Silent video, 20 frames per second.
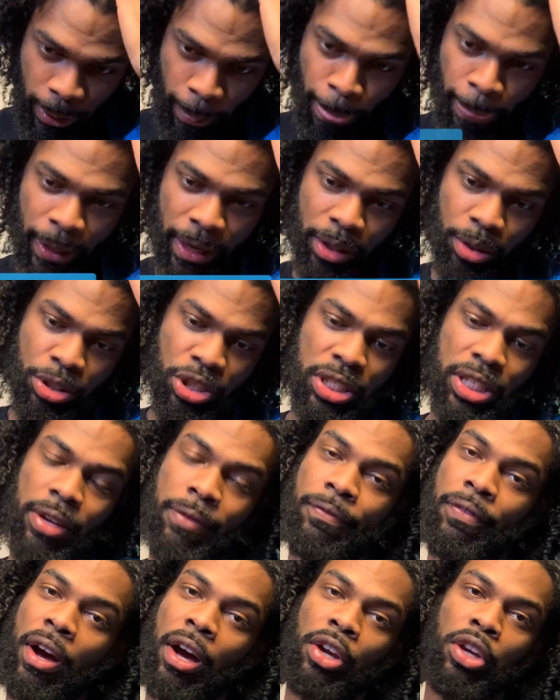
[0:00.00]
do you achieve
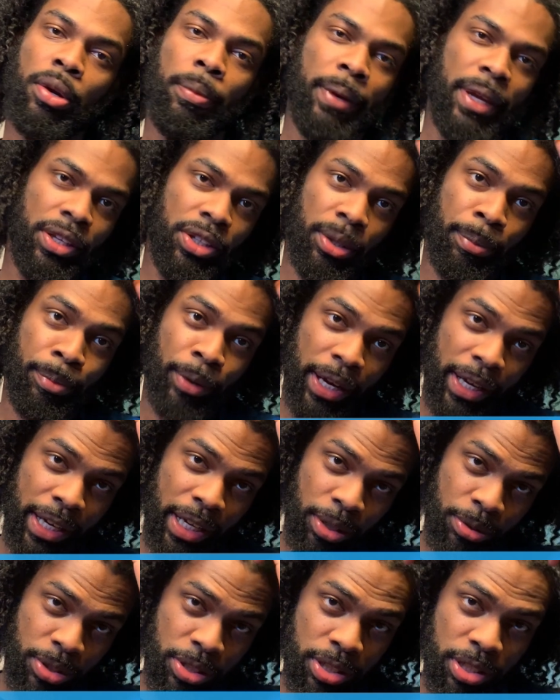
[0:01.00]
volume in your braid
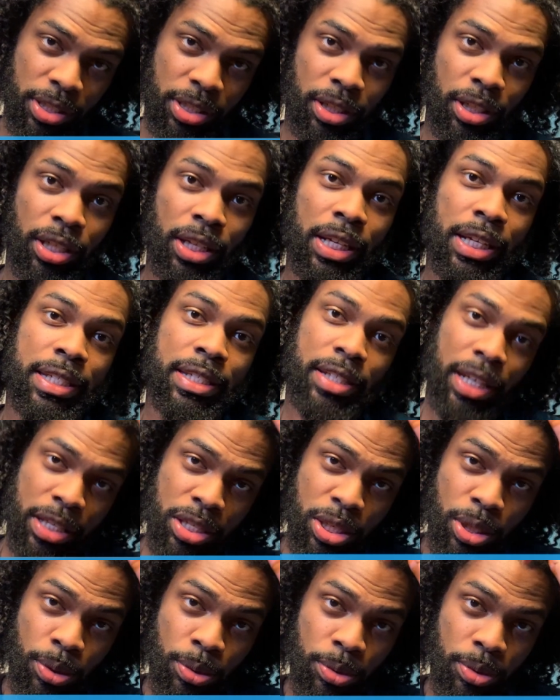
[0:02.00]
outs? Stay
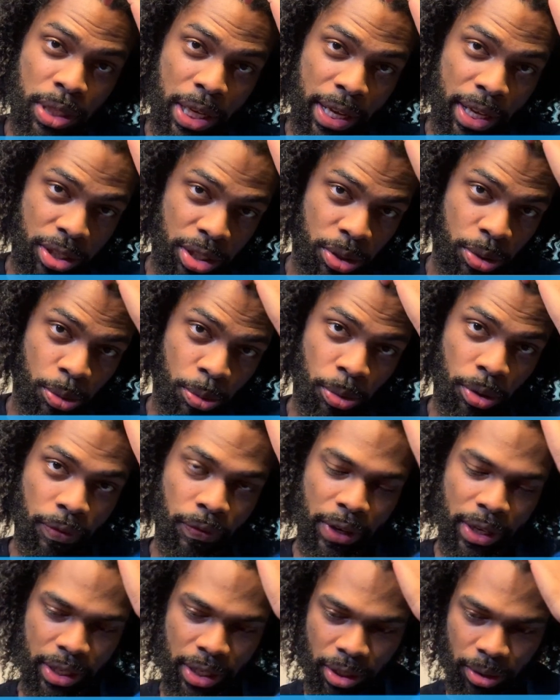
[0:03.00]
tuned and you will
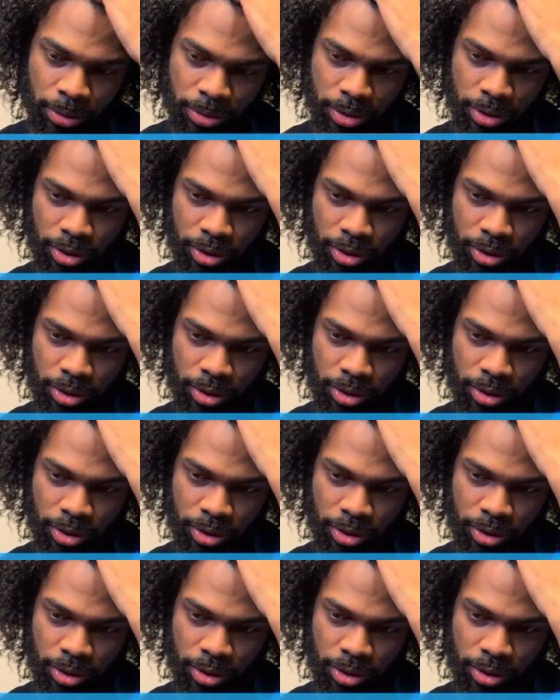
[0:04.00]
find out.